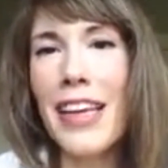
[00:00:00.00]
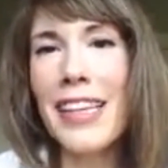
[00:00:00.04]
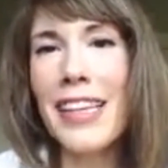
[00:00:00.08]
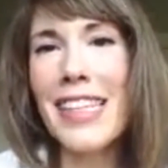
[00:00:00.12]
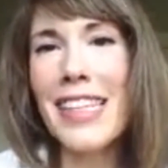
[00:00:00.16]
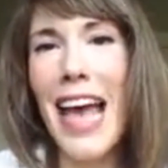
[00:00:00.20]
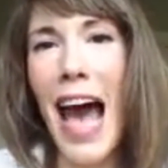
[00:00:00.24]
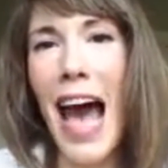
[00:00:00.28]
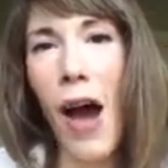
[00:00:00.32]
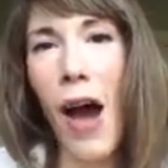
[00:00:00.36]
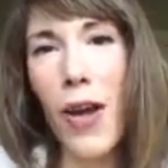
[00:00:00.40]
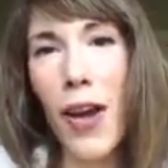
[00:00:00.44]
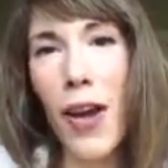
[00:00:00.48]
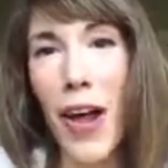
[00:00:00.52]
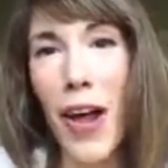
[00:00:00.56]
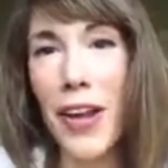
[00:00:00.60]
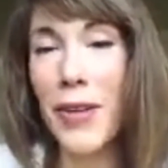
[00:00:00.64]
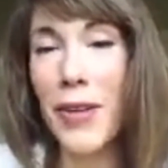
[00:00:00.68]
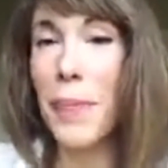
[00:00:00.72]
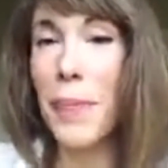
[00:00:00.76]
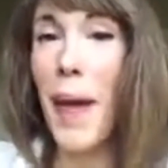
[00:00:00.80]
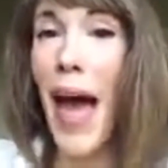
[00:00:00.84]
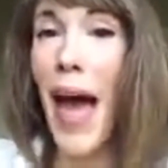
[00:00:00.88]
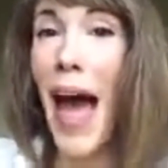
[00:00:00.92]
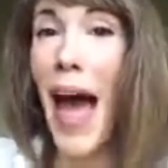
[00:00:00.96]
things
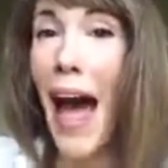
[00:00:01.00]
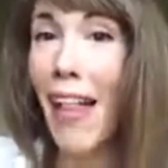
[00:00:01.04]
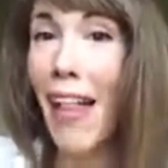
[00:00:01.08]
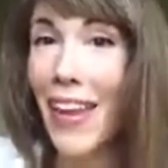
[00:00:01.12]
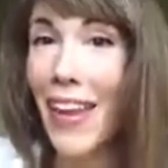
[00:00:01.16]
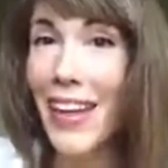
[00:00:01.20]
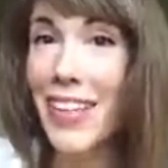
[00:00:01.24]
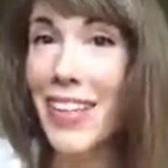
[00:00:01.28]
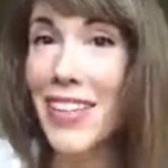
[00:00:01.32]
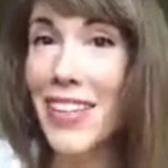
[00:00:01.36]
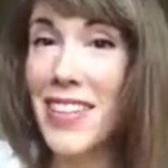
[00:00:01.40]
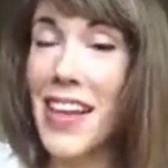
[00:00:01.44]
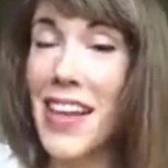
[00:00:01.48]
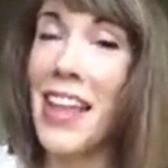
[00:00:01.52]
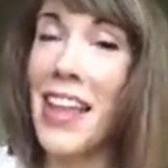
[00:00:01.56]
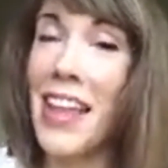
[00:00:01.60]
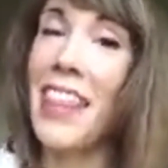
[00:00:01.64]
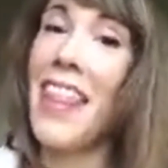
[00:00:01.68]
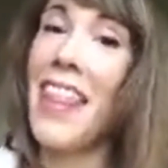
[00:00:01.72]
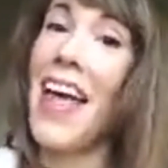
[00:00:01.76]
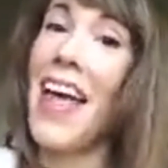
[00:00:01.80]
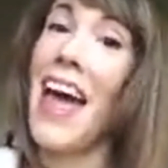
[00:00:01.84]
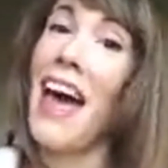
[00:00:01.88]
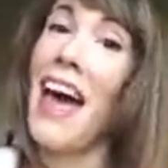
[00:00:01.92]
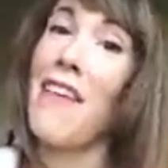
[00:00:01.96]
out onto pallets
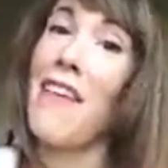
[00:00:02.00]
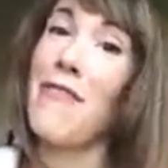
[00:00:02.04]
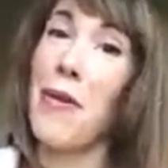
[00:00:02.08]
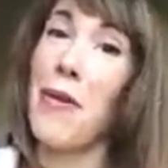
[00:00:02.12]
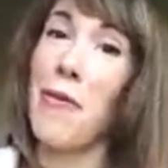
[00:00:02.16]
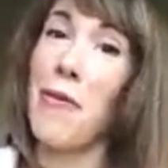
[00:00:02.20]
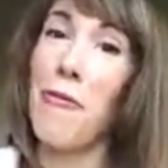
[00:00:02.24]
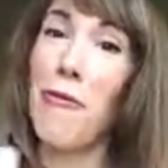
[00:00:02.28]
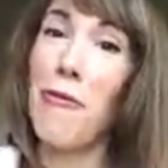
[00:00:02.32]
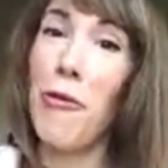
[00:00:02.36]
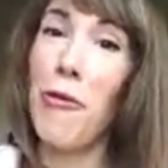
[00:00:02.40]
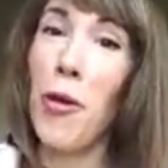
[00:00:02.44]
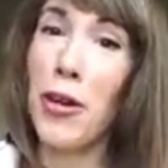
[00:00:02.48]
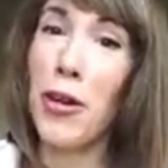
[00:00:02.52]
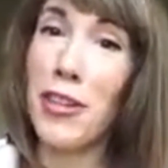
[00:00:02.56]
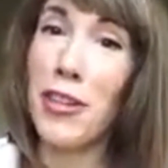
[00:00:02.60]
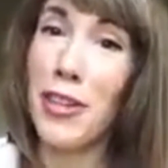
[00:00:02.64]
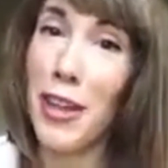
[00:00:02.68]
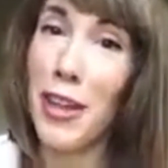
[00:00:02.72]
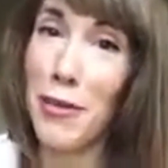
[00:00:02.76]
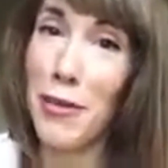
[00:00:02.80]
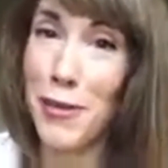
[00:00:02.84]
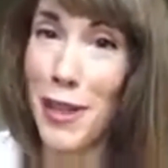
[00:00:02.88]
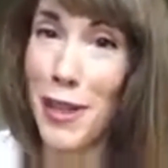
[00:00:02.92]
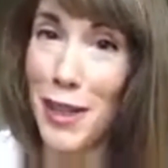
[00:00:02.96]
and have them
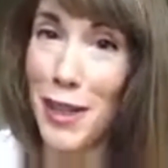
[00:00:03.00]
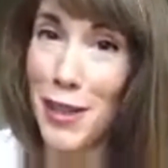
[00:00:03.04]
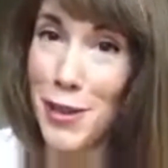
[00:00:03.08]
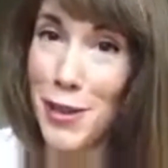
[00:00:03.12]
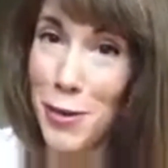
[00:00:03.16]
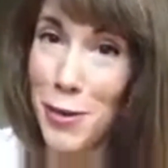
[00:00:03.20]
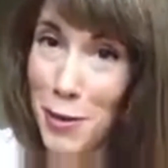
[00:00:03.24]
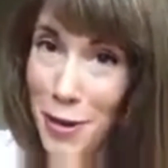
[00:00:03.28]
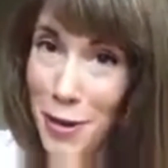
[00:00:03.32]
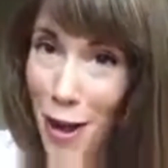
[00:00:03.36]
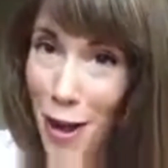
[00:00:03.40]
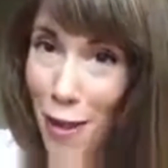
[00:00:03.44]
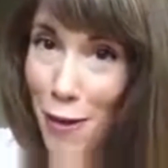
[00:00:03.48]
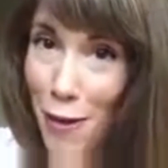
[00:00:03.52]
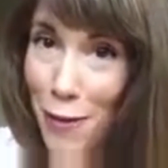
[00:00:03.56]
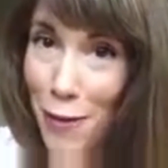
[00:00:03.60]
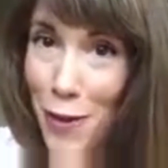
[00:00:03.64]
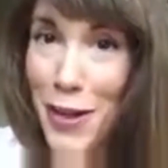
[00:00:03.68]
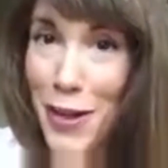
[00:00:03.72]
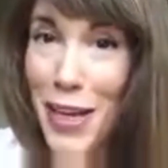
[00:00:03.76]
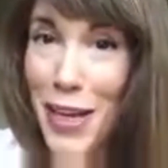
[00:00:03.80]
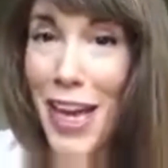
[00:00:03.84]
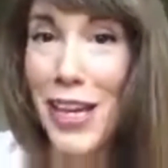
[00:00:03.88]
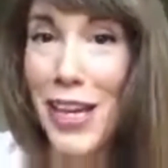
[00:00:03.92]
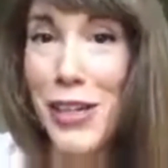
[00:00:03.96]
forklifted to
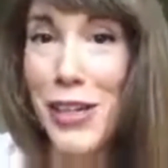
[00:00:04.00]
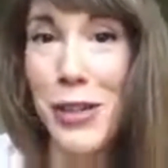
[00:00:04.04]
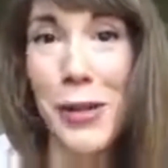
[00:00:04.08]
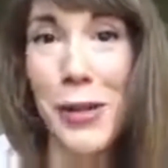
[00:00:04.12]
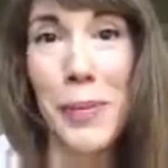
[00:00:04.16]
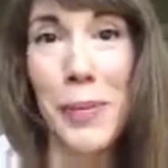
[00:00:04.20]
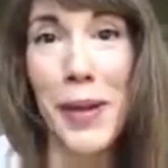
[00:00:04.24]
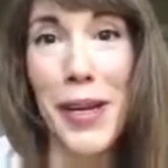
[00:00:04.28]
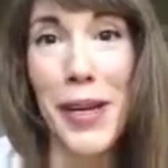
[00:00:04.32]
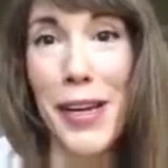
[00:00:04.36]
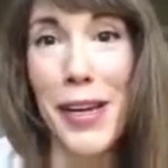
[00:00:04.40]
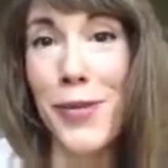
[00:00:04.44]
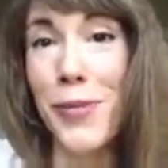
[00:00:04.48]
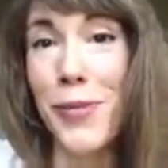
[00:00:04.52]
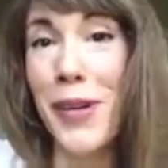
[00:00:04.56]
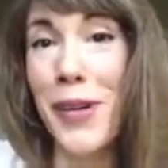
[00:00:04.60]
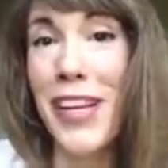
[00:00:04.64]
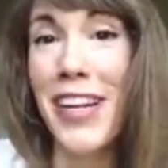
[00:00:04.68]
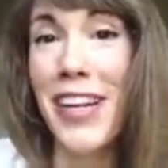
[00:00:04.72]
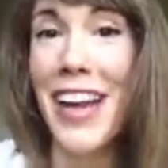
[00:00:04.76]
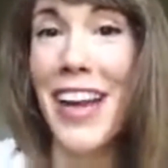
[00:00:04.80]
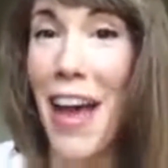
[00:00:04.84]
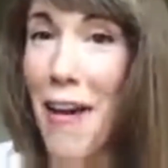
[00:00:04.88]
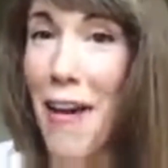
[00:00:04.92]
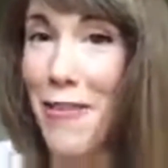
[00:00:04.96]
another location
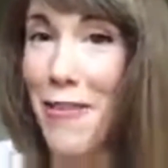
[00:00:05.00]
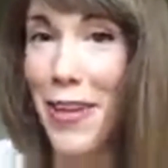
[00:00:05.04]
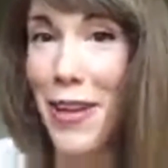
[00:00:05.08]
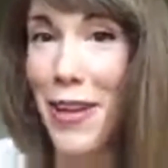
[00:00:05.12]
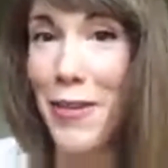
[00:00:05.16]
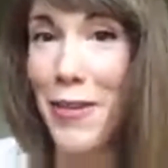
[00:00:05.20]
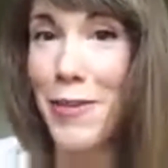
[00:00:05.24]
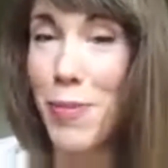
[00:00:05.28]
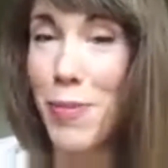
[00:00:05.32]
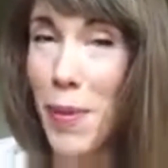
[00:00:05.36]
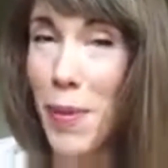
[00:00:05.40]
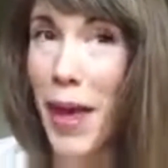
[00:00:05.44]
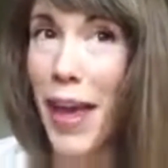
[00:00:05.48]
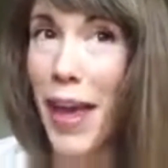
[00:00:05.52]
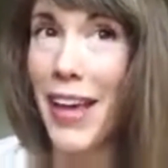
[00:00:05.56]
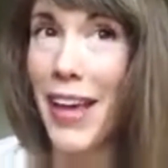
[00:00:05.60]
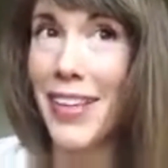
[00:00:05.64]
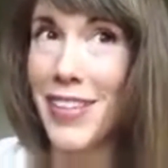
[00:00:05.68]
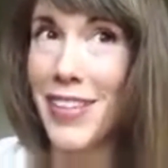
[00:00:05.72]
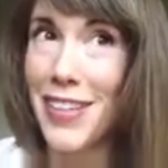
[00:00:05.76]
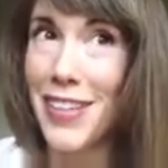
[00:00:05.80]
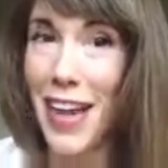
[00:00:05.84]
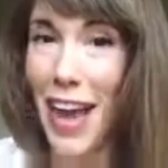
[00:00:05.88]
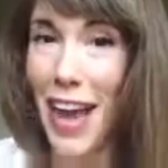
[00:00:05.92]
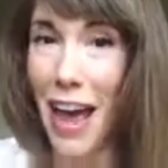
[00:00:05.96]
because we didn't have enough
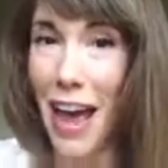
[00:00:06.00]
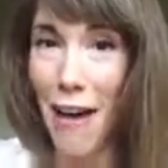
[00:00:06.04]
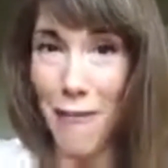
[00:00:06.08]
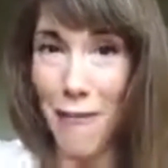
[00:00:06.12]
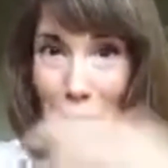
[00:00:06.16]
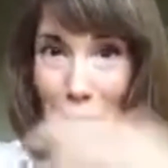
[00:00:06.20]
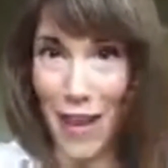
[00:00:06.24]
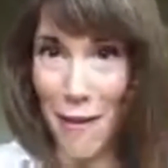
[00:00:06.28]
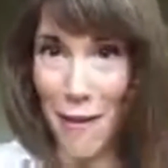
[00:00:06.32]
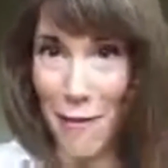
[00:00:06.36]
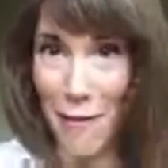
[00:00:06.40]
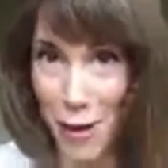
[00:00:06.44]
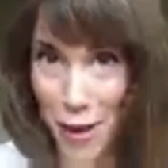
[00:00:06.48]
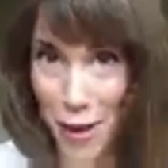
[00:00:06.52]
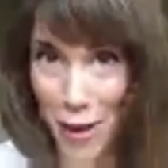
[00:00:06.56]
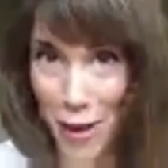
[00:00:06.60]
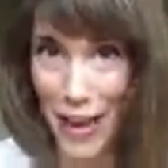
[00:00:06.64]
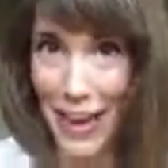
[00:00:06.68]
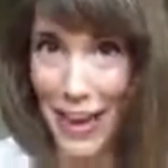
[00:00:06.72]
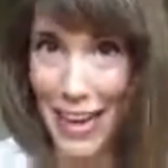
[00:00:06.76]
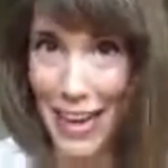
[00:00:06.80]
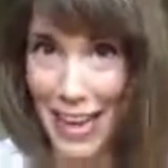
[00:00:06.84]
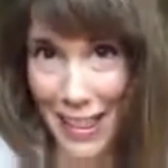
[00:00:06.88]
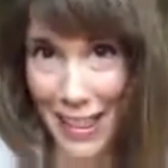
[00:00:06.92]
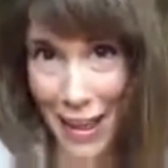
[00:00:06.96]
space to have
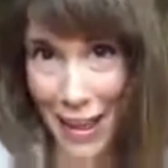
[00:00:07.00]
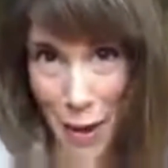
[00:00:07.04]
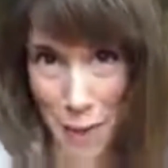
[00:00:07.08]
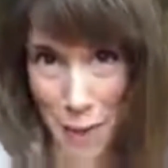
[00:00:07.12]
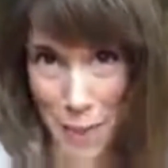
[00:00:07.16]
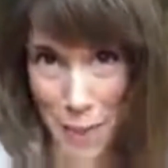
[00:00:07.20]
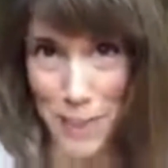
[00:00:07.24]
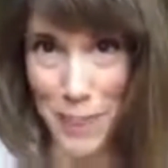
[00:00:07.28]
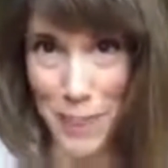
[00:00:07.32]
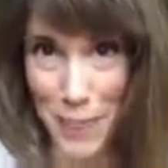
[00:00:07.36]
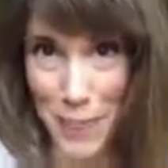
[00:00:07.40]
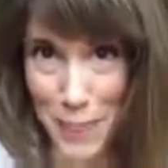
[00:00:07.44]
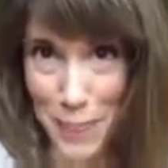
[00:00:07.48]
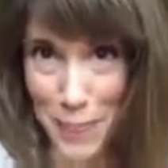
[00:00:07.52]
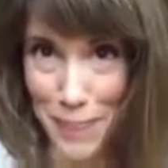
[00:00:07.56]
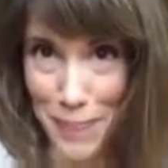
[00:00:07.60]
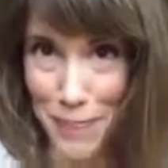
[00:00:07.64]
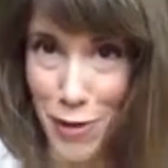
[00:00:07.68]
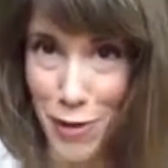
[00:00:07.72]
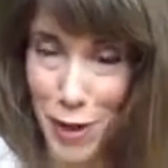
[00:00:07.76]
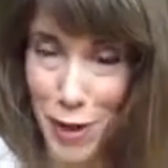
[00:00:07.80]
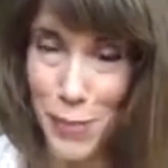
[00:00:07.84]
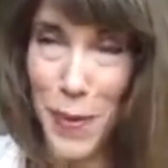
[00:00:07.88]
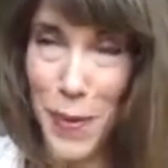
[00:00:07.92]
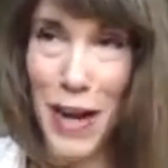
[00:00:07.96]
everything in their
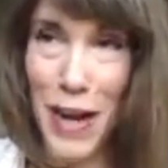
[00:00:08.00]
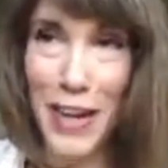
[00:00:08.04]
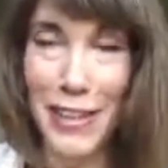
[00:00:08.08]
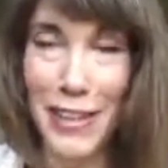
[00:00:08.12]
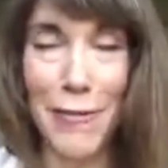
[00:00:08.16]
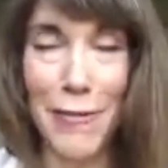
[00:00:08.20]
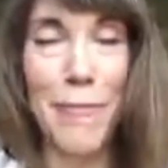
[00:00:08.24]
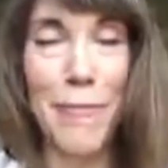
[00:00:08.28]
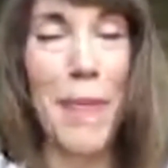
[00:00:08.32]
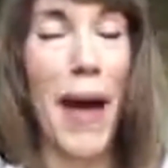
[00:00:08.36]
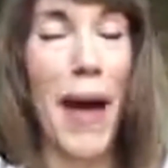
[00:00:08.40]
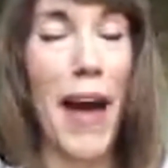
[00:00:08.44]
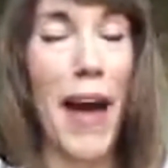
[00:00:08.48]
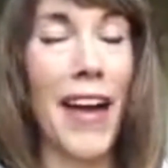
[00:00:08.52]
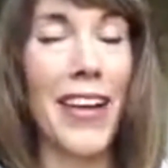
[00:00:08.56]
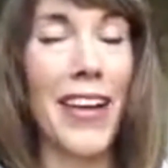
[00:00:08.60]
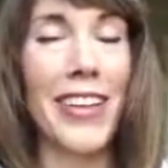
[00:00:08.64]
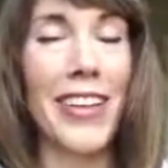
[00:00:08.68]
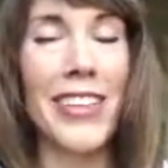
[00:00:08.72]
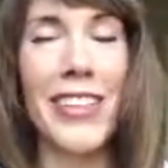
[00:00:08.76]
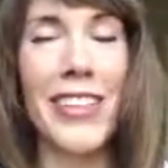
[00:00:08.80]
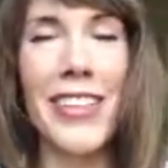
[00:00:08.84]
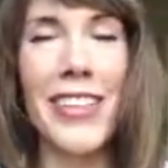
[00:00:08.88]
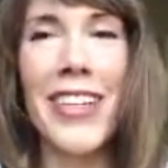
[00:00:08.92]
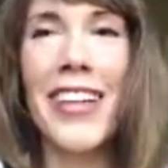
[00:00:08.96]
respective
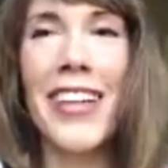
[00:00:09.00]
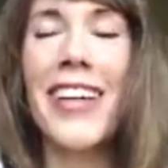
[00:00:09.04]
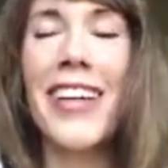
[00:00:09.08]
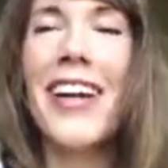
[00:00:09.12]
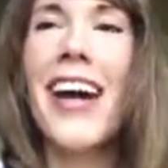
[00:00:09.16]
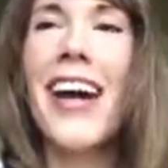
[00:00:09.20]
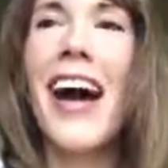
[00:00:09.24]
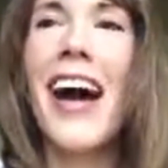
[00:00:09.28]
piles.